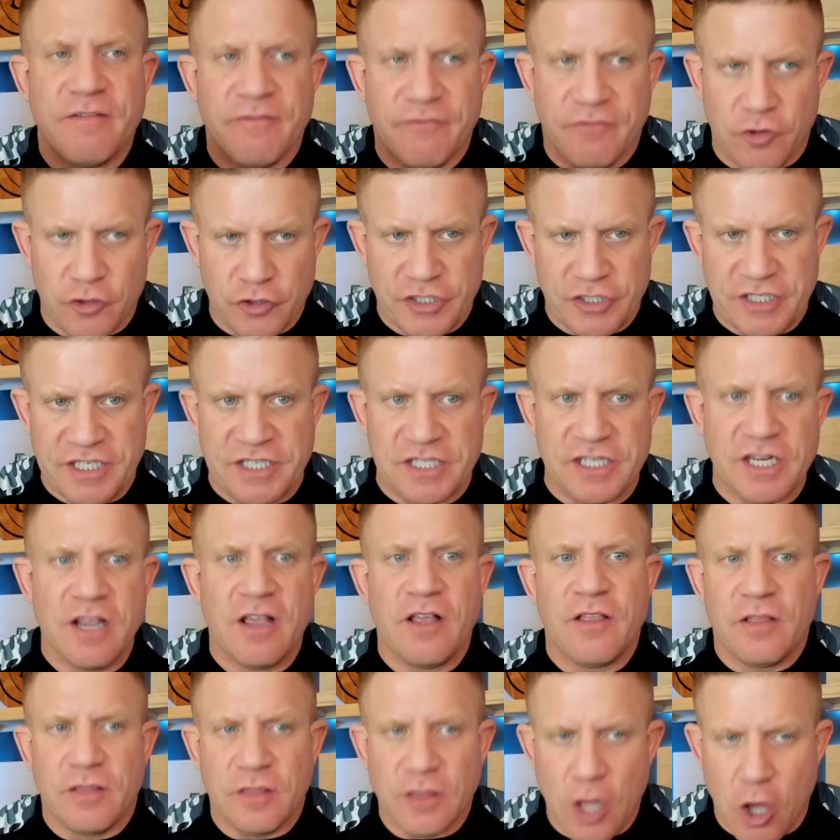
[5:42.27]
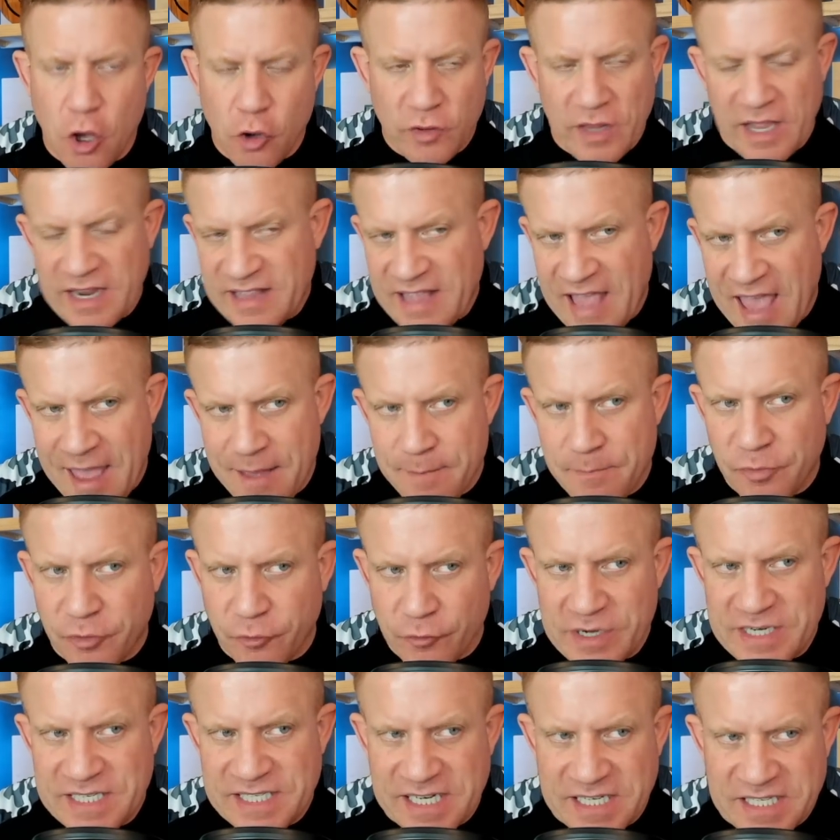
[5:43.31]
versus low. Like the
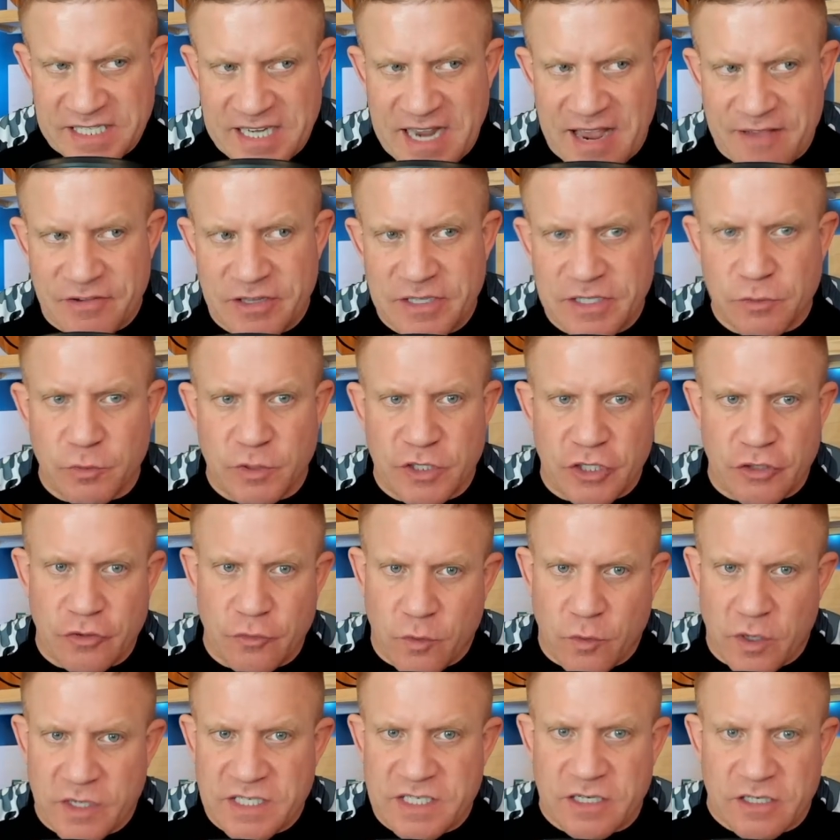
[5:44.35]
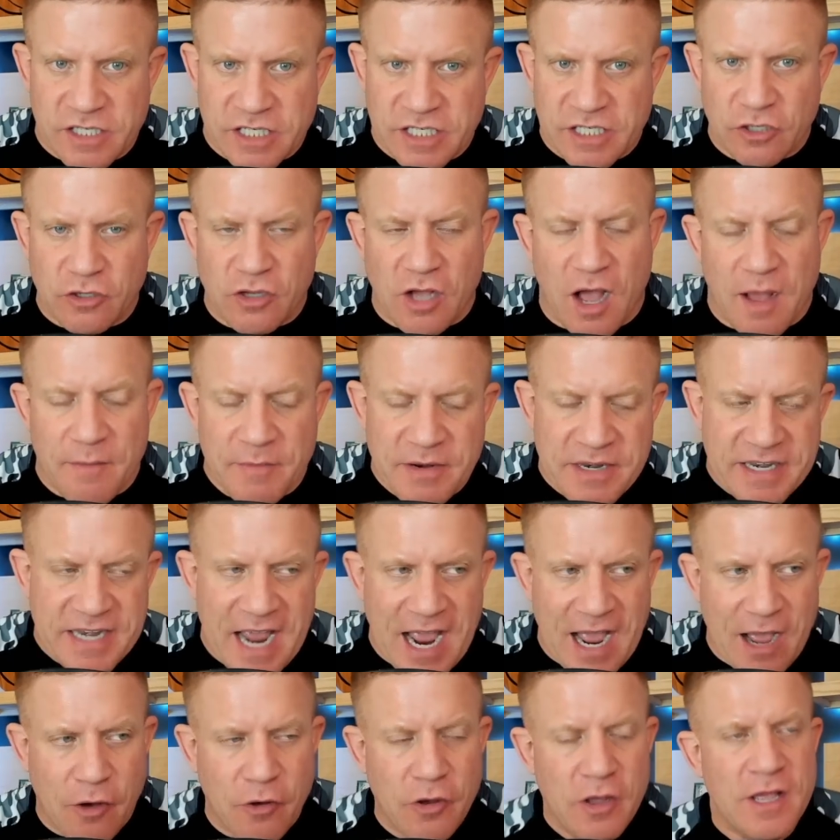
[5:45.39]
M367s, which are the ones that are still common
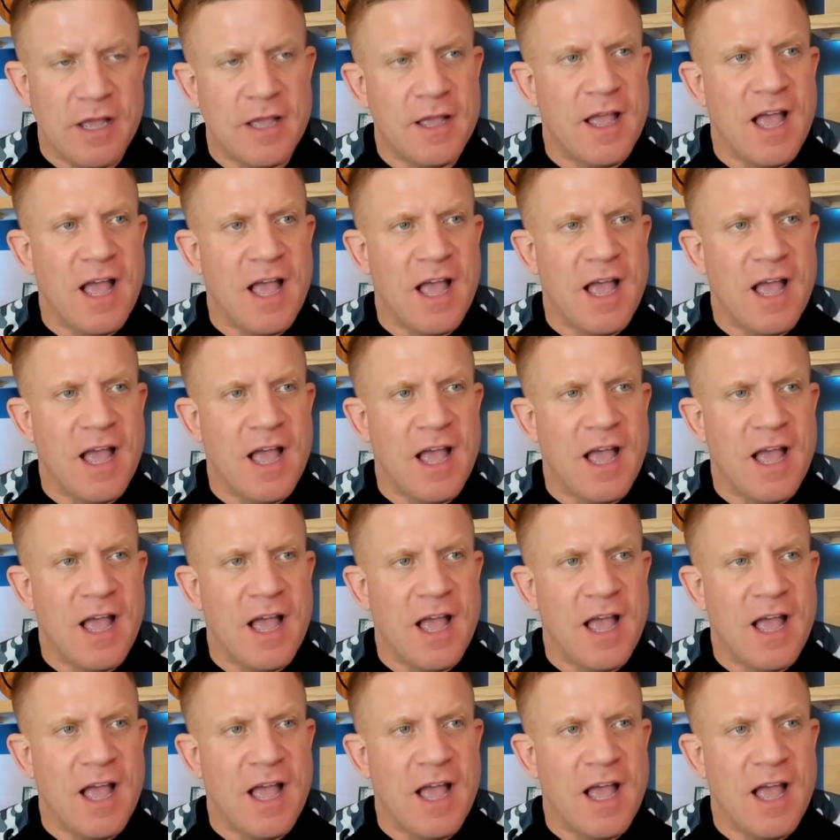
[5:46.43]
now.